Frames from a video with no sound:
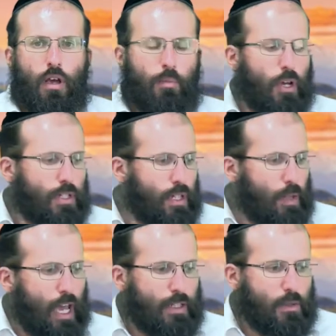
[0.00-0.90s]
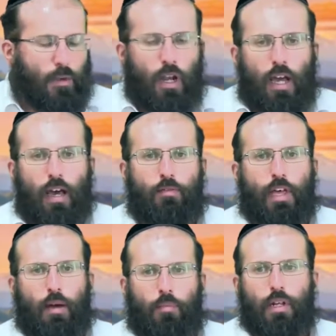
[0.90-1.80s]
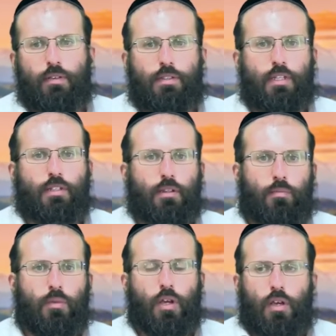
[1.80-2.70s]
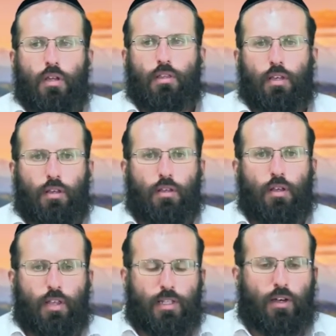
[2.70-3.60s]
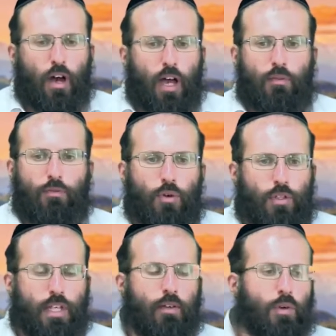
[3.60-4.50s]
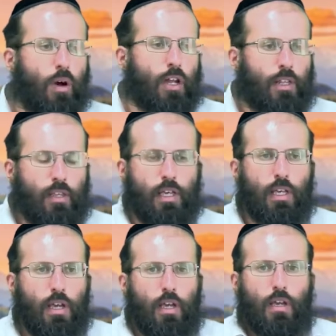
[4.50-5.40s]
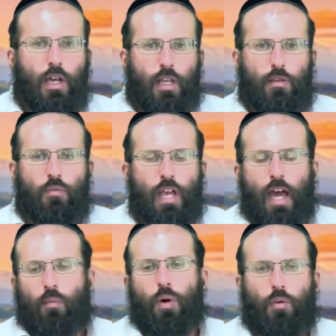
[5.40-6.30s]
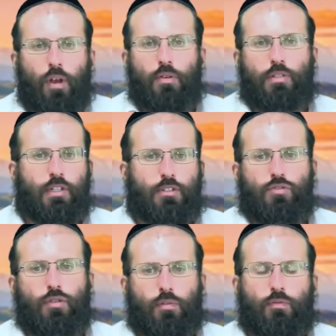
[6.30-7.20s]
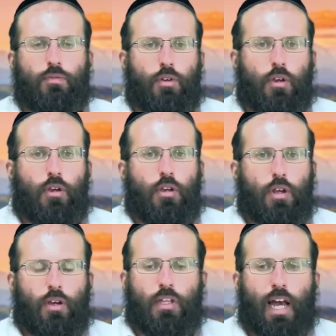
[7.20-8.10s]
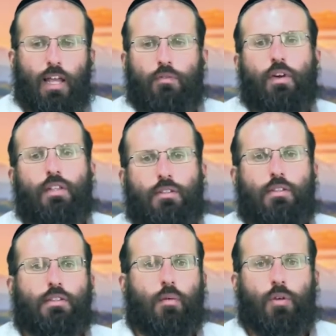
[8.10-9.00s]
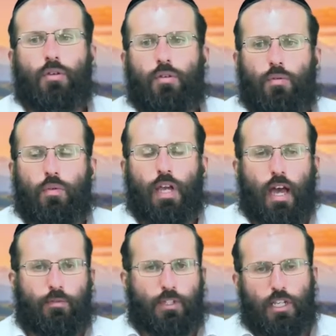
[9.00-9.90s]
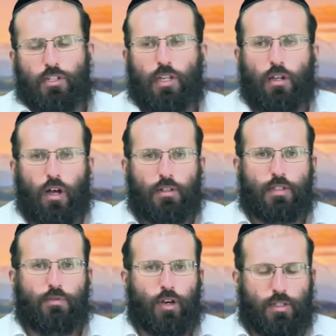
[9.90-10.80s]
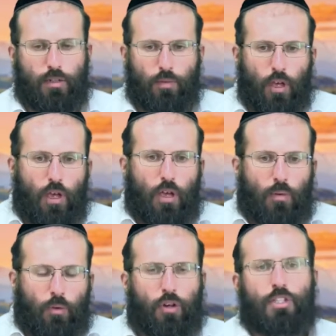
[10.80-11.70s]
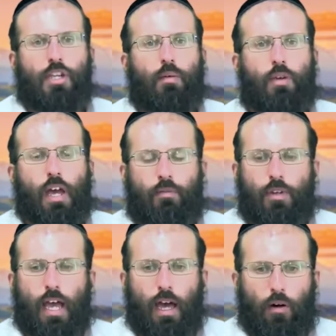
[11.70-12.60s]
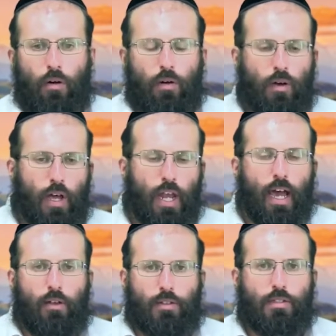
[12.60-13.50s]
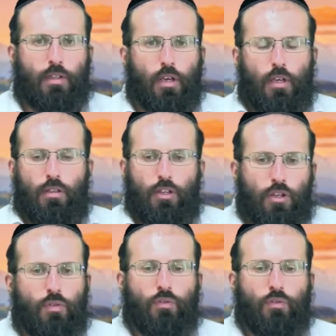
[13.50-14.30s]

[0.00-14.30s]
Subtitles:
A person has to be able to have that belief system that there's a higher force. Everyone in the rehab world knows this truth. You know, Gedalia Fenster, to someone who we have teaching classes for us, and Baruch Hashem, we have now announced the new